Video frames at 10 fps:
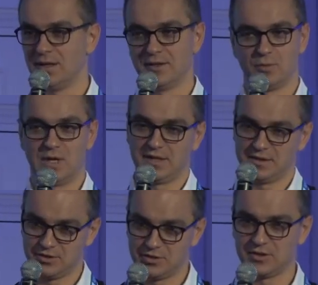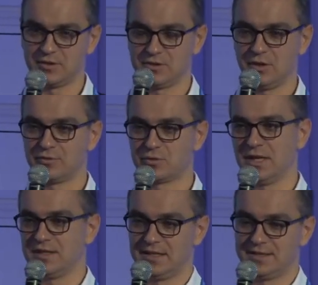Otherwise, it's just a
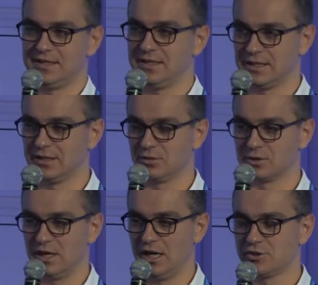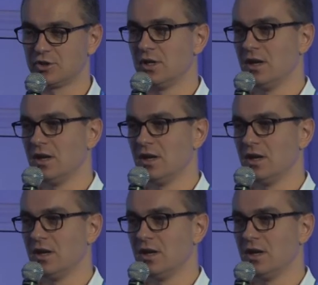software that is sitting in your garage